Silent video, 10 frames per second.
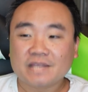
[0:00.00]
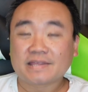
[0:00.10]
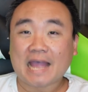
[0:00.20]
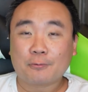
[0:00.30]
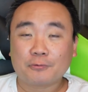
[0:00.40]

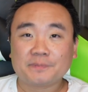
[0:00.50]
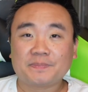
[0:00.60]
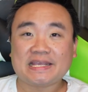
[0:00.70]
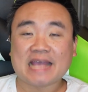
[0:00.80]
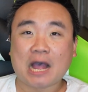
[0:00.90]
That would
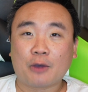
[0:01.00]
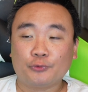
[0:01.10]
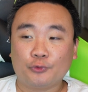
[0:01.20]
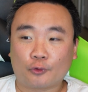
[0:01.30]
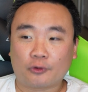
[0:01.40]
be how
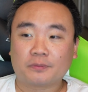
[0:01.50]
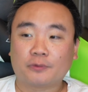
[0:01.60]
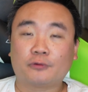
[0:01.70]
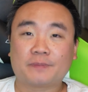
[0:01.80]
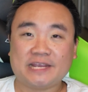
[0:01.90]

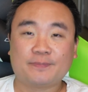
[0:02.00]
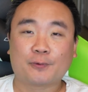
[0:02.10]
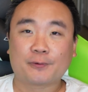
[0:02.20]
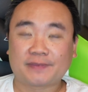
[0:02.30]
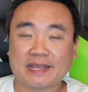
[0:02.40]
normal
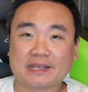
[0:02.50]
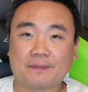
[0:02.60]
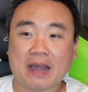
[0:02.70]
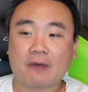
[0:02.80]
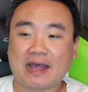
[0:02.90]
people would think
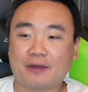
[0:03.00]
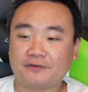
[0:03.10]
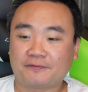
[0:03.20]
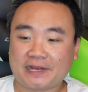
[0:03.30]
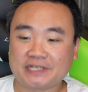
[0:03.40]
about how
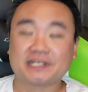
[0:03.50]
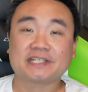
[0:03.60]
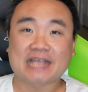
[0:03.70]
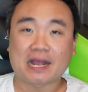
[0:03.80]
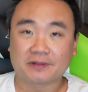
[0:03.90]
inflation
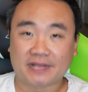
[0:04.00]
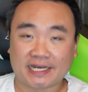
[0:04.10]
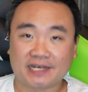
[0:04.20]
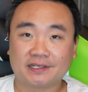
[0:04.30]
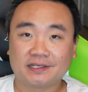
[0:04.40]
is
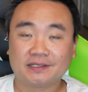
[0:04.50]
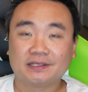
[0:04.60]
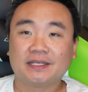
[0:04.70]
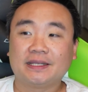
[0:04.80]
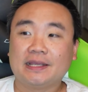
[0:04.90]
calculated.
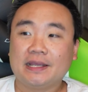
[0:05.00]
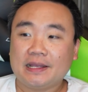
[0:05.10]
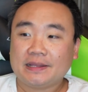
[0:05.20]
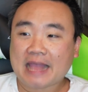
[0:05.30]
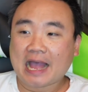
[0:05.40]

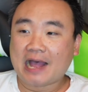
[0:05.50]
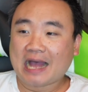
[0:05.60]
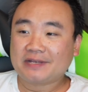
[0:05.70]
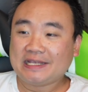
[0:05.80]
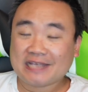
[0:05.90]
Now,
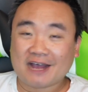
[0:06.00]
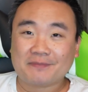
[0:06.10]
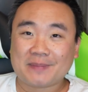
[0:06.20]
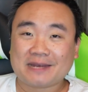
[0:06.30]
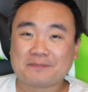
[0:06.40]
how the
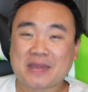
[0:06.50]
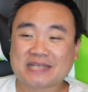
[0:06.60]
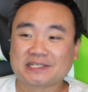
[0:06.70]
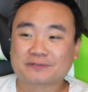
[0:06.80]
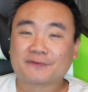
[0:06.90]
government
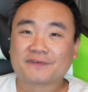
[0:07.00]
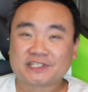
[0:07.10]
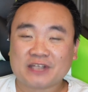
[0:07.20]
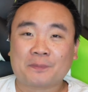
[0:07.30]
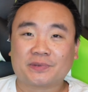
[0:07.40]
messes with
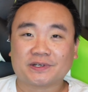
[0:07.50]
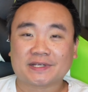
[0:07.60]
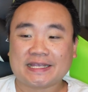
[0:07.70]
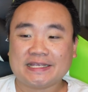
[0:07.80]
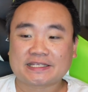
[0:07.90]
its number
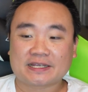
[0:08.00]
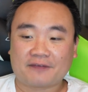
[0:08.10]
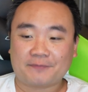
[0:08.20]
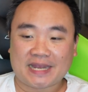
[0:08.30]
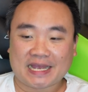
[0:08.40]
is the
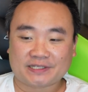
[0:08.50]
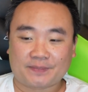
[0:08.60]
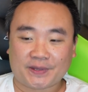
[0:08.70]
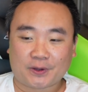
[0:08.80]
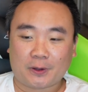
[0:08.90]
government has
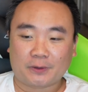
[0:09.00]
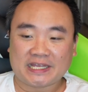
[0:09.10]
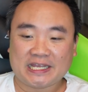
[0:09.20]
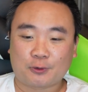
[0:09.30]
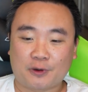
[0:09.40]
something
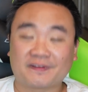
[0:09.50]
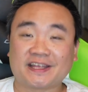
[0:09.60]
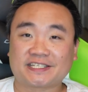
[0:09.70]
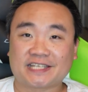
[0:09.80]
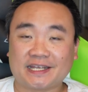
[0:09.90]
called
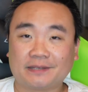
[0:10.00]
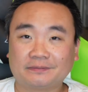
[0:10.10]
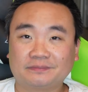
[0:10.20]
equivalency,